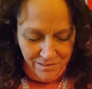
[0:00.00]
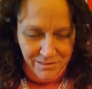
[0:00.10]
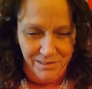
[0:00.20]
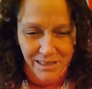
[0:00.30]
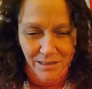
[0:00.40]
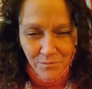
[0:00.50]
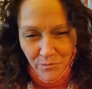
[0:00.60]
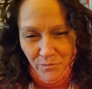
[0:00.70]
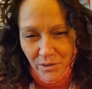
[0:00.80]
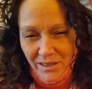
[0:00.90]
Deb,
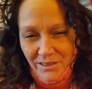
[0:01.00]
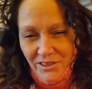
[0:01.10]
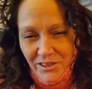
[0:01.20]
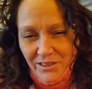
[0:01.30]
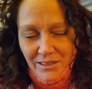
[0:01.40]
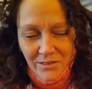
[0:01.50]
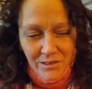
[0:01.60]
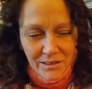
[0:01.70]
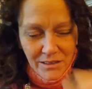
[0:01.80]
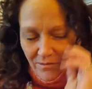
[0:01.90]
what I should do
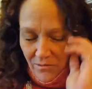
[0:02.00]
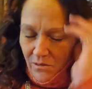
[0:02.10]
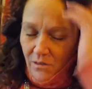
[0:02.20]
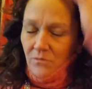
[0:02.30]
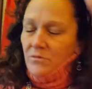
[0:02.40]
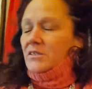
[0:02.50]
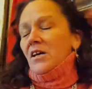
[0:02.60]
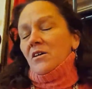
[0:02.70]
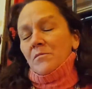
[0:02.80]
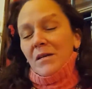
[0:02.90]
is, well, we'll
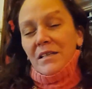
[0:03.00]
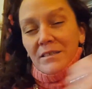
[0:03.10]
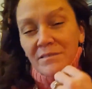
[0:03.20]
talk about it.